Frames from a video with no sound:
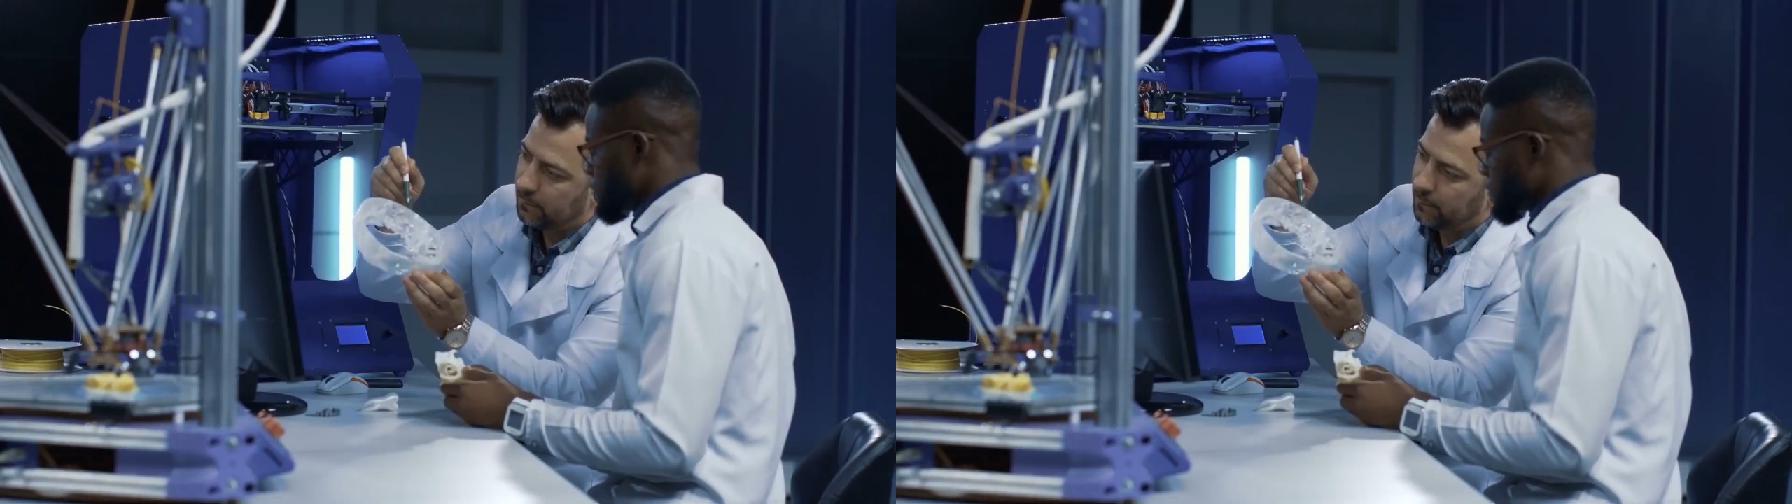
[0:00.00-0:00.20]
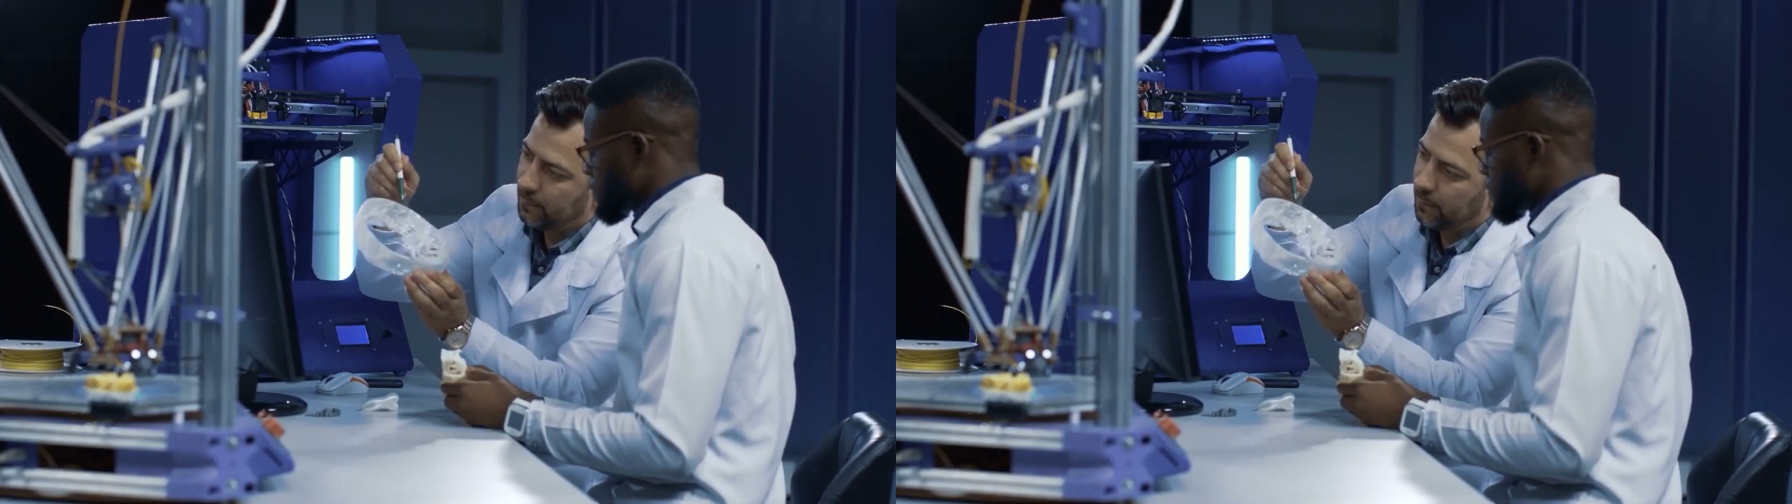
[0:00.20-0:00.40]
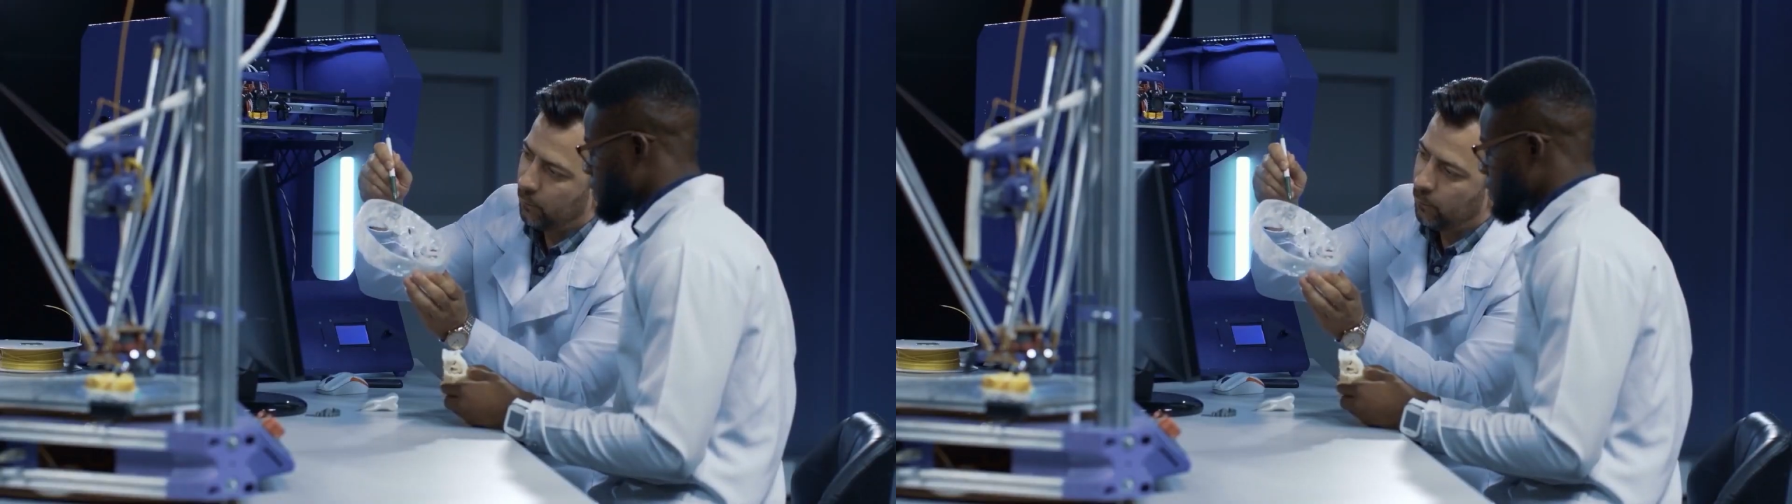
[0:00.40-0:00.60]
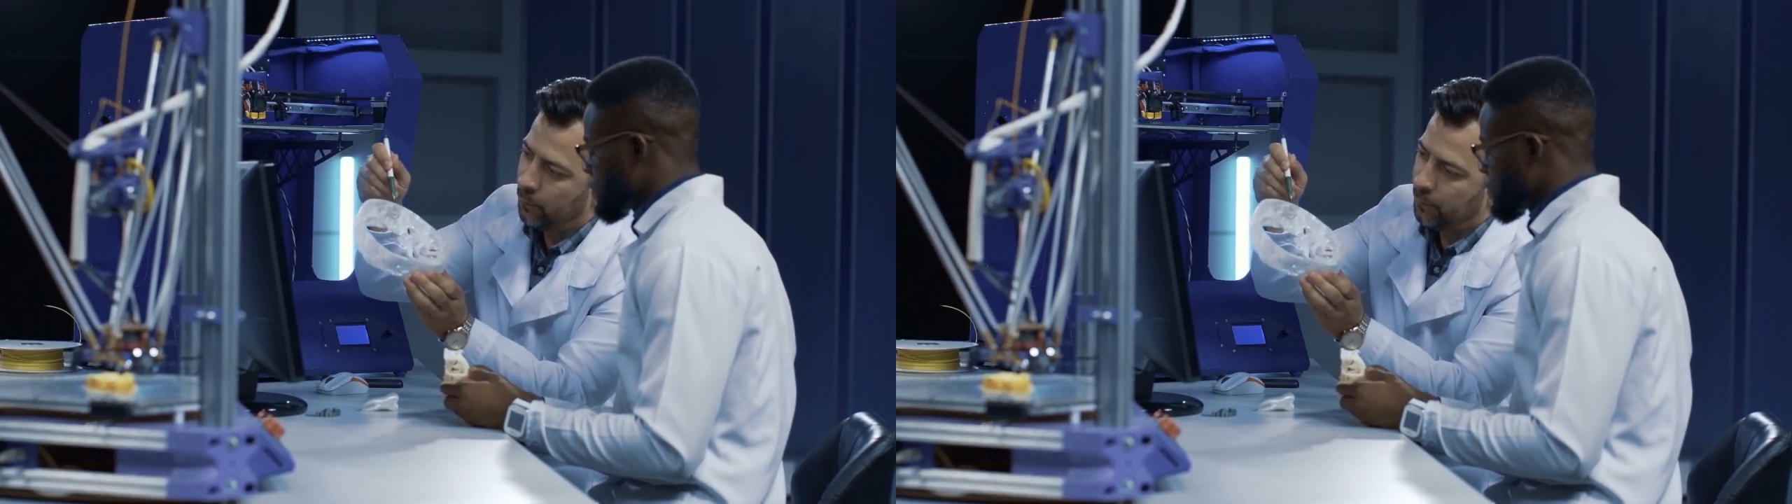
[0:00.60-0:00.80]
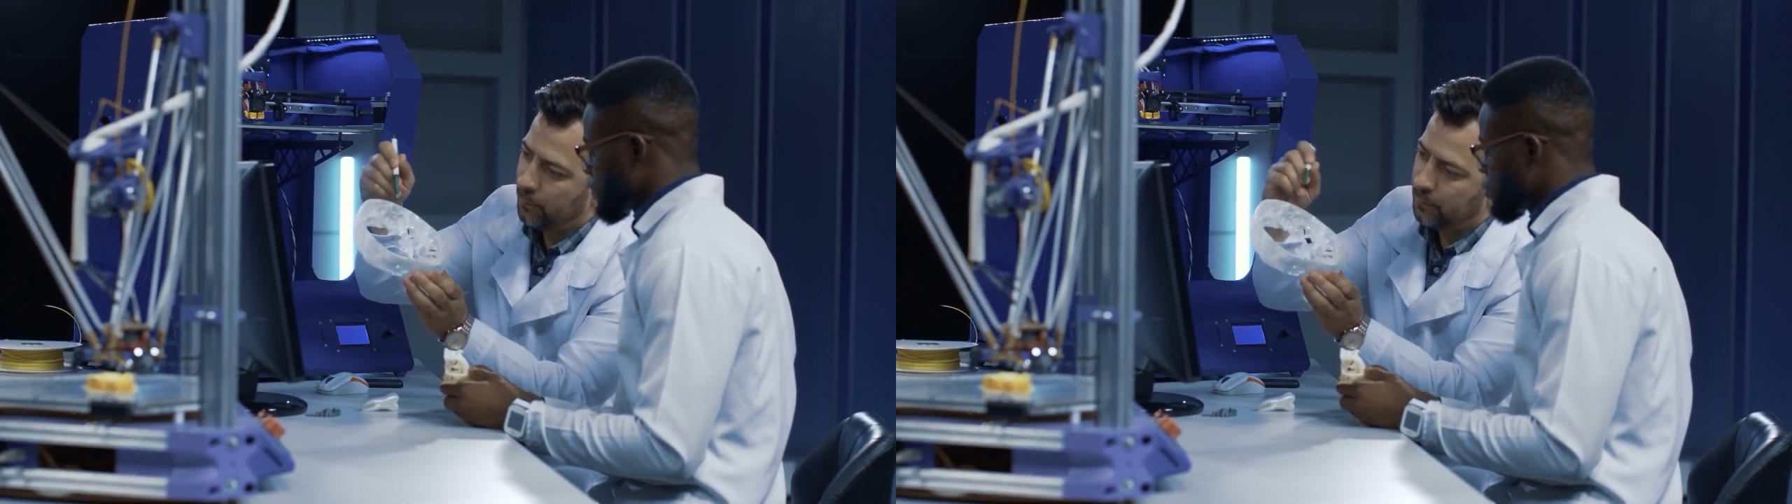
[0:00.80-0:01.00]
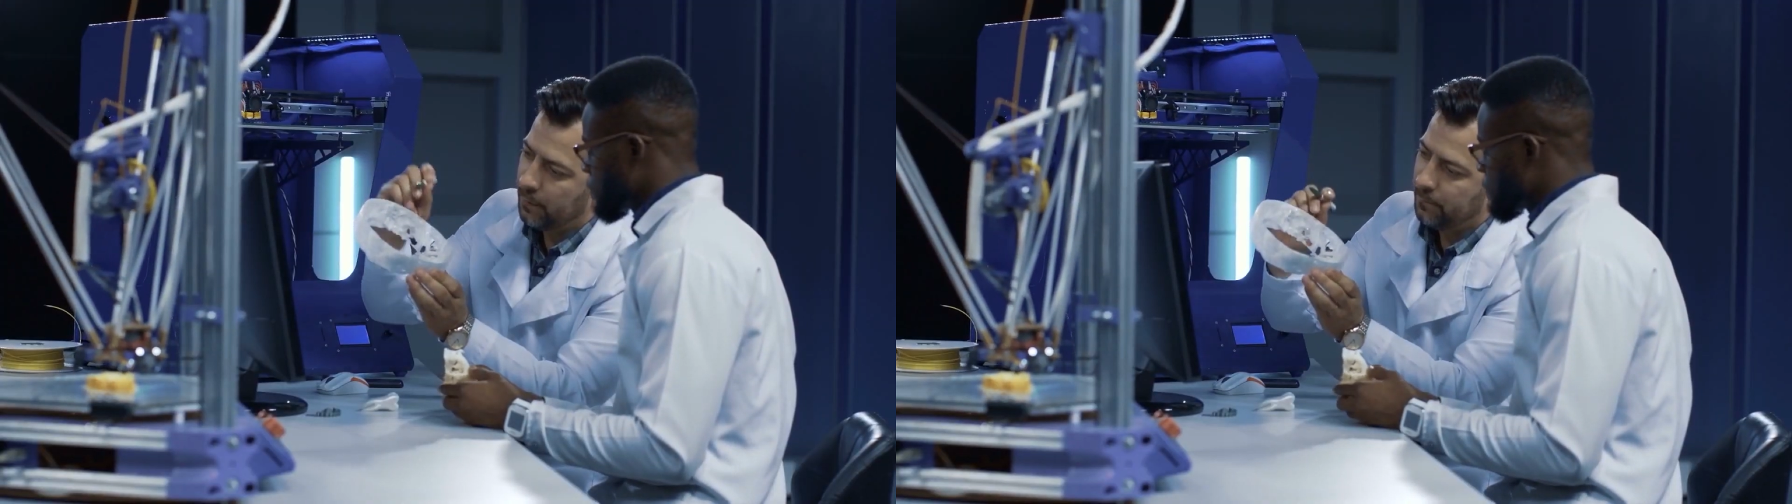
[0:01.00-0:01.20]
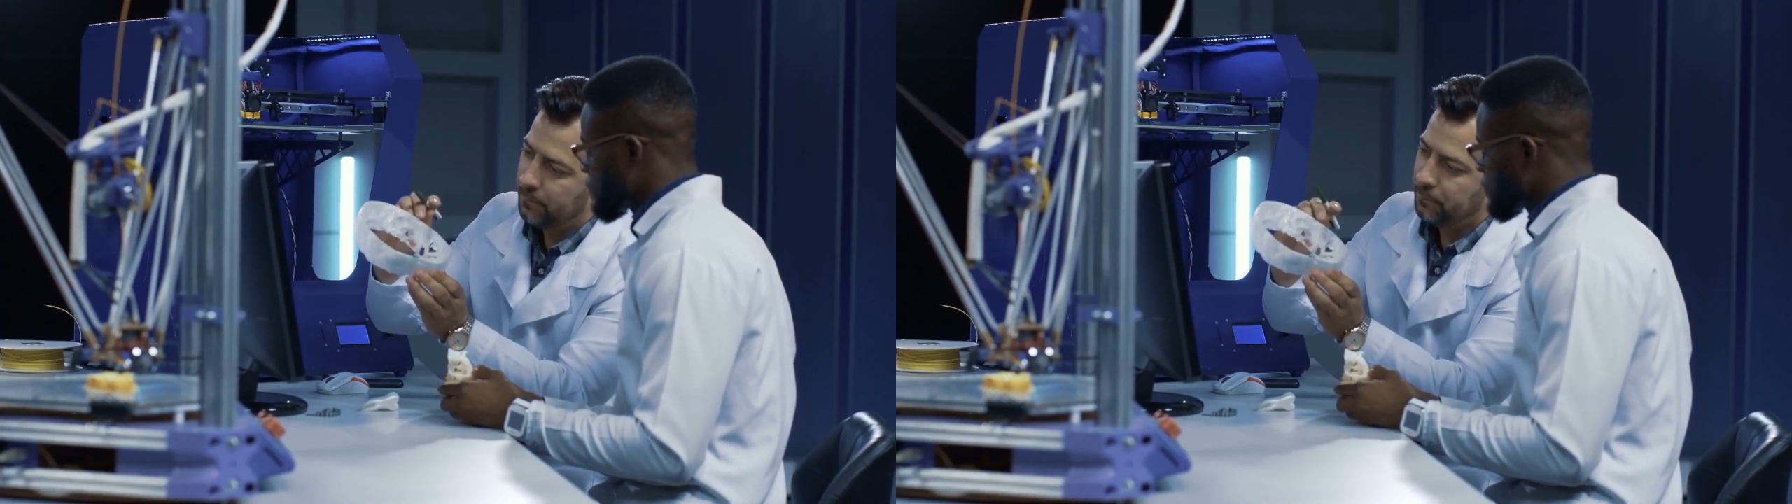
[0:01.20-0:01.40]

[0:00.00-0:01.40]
and manufacturers